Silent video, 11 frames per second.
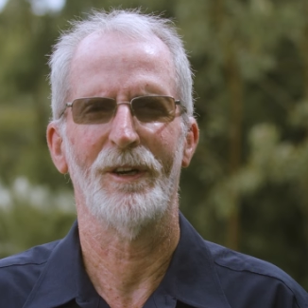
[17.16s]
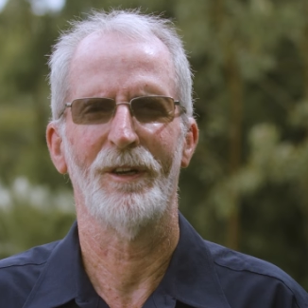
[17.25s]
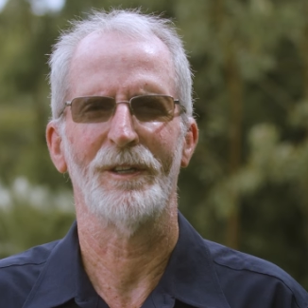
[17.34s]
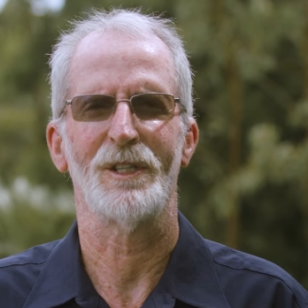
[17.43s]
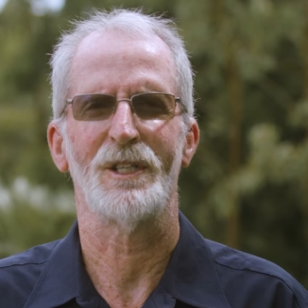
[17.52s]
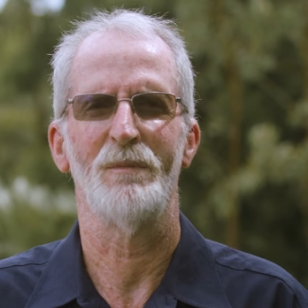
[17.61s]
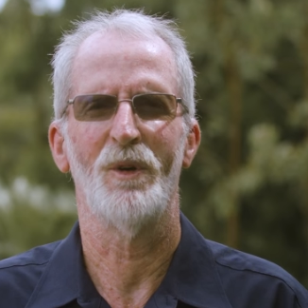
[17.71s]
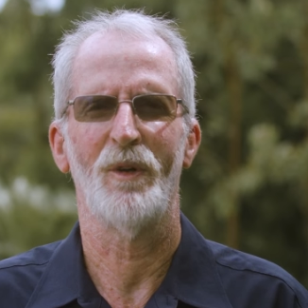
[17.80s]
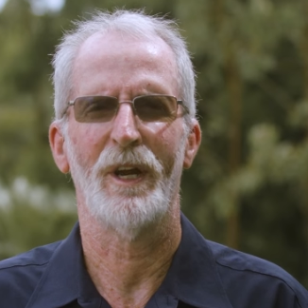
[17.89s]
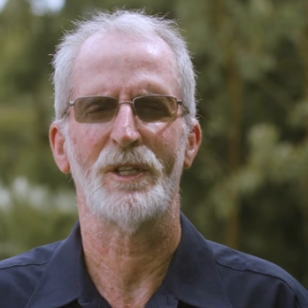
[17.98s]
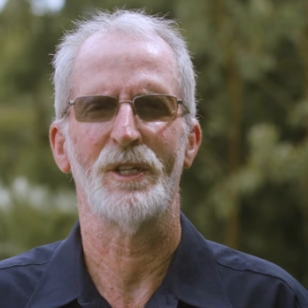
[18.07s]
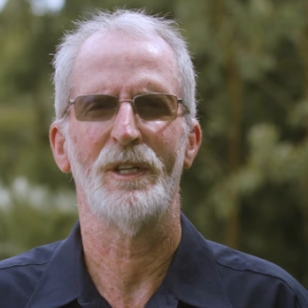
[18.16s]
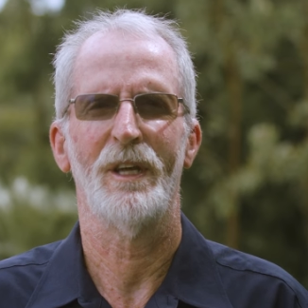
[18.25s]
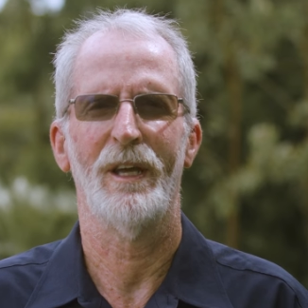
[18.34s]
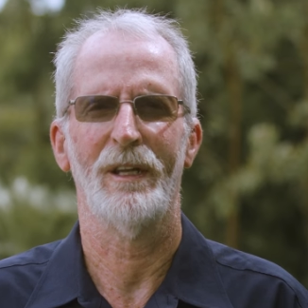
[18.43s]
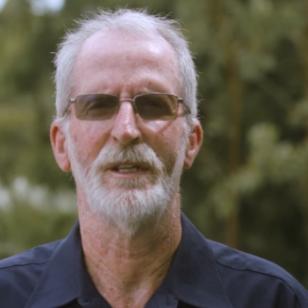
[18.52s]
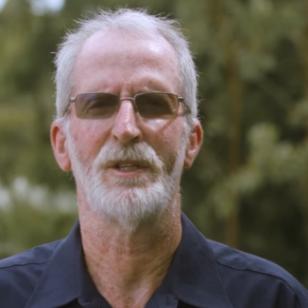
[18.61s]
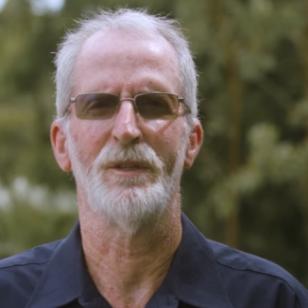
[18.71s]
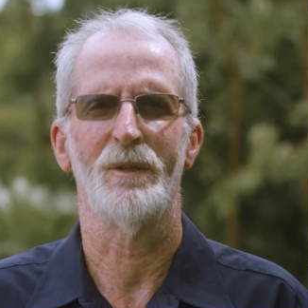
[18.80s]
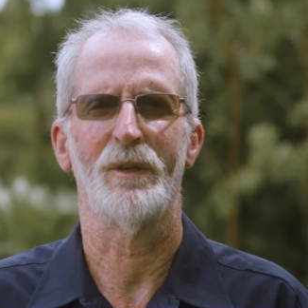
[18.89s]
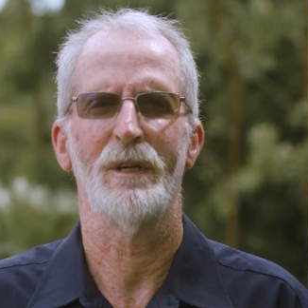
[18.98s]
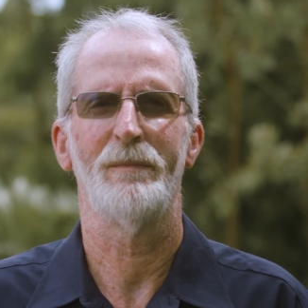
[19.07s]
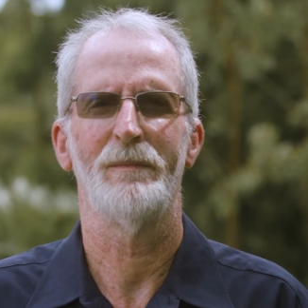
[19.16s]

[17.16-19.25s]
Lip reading: I'd like to see more action and less talk.